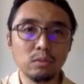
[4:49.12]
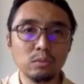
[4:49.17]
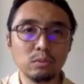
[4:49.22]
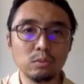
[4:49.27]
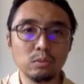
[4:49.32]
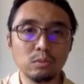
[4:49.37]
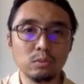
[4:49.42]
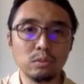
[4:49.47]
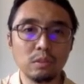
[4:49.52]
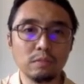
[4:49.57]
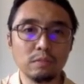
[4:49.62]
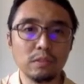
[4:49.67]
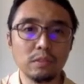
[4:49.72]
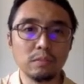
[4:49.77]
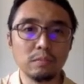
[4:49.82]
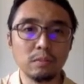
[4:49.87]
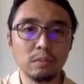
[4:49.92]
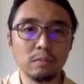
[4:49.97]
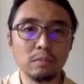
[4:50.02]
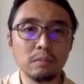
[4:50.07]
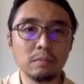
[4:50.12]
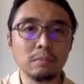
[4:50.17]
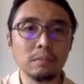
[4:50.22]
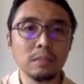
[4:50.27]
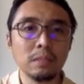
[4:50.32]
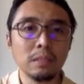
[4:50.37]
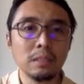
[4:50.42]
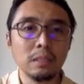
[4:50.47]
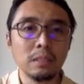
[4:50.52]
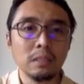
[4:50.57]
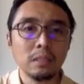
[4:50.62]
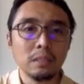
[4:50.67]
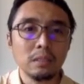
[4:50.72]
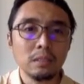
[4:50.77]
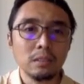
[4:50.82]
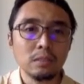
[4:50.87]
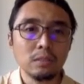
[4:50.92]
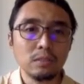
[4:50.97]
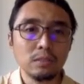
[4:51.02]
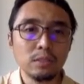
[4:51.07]
to solve this problem.
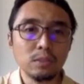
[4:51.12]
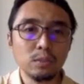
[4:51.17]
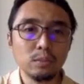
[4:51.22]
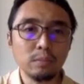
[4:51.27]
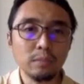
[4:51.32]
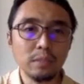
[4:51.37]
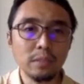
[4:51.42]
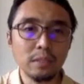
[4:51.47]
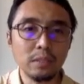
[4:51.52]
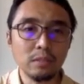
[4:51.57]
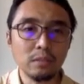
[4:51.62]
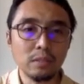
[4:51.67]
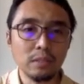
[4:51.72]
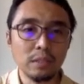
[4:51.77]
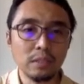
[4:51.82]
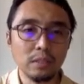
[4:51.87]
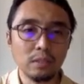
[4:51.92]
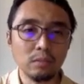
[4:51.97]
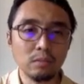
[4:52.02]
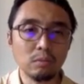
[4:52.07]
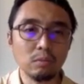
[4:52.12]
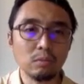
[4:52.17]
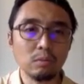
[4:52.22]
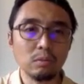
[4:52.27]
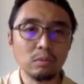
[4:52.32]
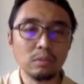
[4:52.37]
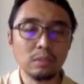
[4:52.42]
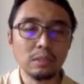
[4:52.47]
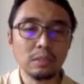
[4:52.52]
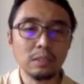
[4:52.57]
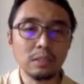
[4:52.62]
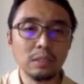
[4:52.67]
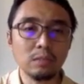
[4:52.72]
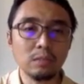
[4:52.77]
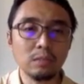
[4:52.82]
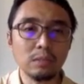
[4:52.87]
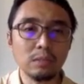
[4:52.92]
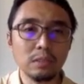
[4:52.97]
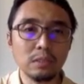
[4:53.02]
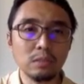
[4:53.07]
So assuming the
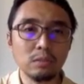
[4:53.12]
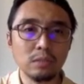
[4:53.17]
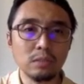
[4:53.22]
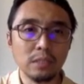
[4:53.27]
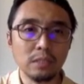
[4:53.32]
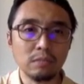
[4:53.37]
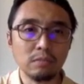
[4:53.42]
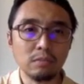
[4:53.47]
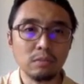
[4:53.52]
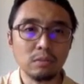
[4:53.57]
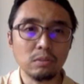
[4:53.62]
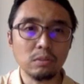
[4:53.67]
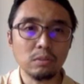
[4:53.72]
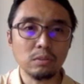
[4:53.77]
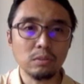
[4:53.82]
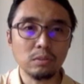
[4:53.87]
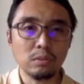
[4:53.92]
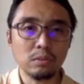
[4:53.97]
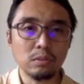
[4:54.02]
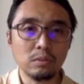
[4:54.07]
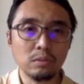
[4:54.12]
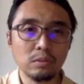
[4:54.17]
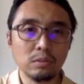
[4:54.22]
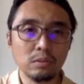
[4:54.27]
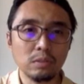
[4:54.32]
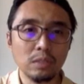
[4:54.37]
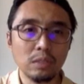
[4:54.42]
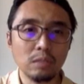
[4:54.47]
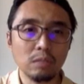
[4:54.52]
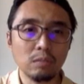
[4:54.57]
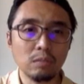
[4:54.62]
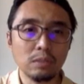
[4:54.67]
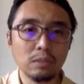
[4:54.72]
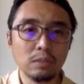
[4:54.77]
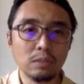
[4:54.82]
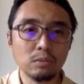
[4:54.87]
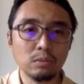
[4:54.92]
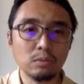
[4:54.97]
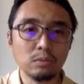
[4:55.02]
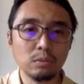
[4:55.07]
sequence goes as follows. Okay, once
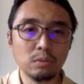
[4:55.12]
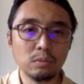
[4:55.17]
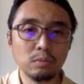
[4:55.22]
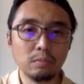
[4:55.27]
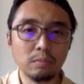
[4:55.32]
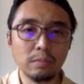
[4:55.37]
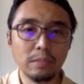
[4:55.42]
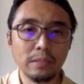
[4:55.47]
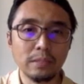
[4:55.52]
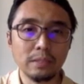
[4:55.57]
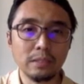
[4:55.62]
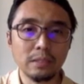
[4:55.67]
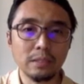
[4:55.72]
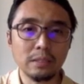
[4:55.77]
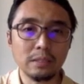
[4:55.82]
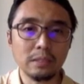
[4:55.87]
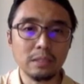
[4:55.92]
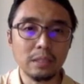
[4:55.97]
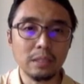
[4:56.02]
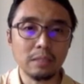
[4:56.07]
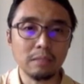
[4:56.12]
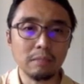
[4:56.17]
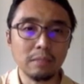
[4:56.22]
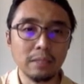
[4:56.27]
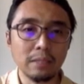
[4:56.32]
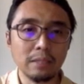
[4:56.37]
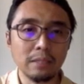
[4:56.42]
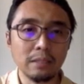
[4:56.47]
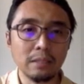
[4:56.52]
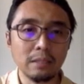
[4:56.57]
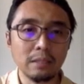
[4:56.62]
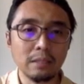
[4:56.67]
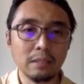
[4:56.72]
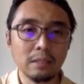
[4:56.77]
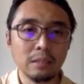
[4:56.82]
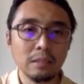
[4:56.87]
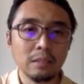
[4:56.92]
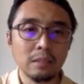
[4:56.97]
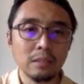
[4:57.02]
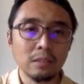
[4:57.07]
you press a start button,
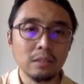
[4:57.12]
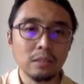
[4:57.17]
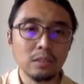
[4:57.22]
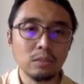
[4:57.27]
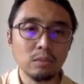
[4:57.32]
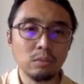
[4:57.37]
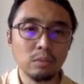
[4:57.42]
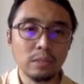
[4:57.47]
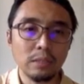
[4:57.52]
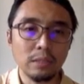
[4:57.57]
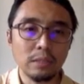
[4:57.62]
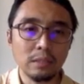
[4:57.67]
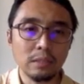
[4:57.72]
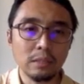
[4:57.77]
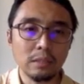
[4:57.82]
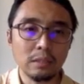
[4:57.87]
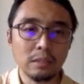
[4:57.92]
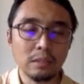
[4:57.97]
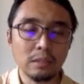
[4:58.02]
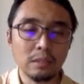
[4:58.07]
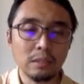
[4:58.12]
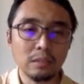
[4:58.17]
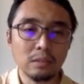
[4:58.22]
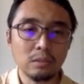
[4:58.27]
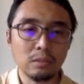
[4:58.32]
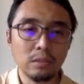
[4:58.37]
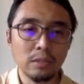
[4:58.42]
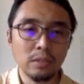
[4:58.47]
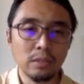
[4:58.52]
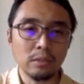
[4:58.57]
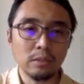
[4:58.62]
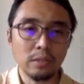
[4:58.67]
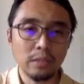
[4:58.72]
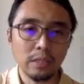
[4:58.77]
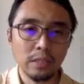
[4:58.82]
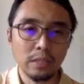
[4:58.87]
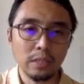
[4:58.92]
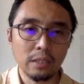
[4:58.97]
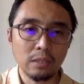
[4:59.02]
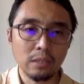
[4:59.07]
you want the solenoid
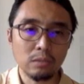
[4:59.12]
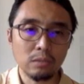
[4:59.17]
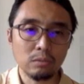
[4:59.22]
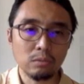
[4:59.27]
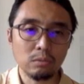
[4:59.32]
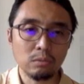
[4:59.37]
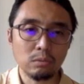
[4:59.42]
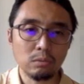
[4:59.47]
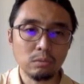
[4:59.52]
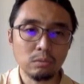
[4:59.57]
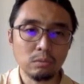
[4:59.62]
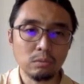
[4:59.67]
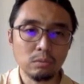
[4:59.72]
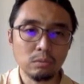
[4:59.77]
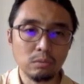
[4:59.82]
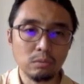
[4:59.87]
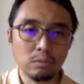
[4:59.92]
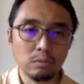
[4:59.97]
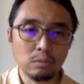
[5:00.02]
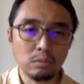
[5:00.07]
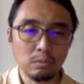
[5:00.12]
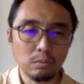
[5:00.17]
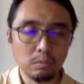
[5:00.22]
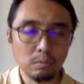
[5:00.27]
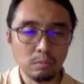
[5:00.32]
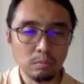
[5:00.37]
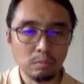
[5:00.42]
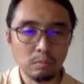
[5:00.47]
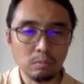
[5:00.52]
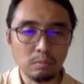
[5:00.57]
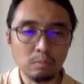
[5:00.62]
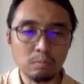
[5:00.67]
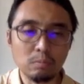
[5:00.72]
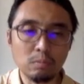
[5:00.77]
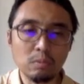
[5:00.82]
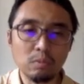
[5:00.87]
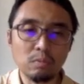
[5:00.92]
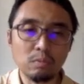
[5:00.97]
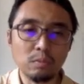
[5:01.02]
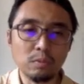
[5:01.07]
A to
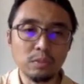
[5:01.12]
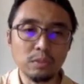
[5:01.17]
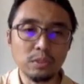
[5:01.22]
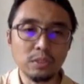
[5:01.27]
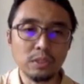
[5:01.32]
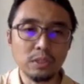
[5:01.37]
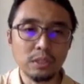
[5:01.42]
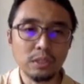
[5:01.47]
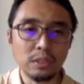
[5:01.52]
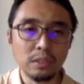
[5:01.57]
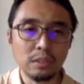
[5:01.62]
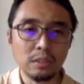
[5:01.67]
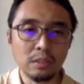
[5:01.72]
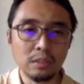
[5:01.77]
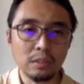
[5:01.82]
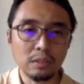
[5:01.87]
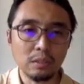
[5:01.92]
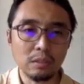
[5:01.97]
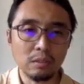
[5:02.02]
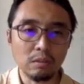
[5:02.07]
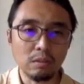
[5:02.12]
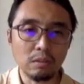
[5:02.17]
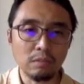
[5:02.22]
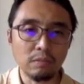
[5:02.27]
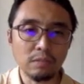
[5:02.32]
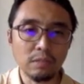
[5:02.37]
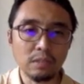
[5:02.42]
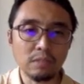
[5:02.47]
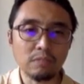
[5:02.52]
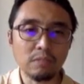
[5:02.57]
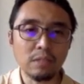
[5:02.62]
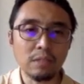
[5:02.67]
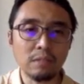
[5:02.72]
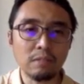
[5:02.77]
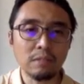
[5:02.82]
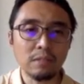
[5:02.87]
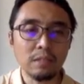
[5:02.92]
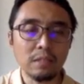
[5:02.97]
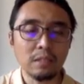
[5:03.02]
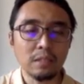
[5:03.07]
move position of this bar,
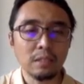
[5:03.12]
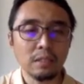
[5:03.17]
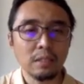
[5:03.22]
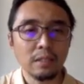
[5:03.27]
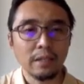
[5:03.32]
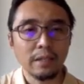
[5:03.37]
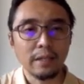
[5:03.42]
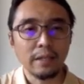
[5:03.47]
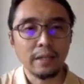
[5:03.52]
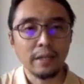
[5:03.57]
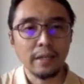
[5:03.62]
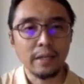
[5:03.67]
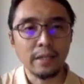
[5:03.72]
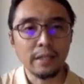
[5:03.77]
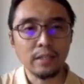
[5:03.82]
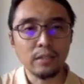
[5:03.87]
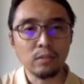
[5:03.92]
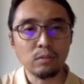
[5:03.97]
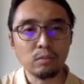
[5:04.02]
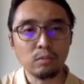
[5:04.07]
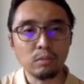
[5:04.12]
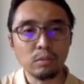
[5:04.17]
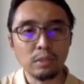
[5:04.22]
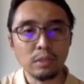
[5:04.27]
and you would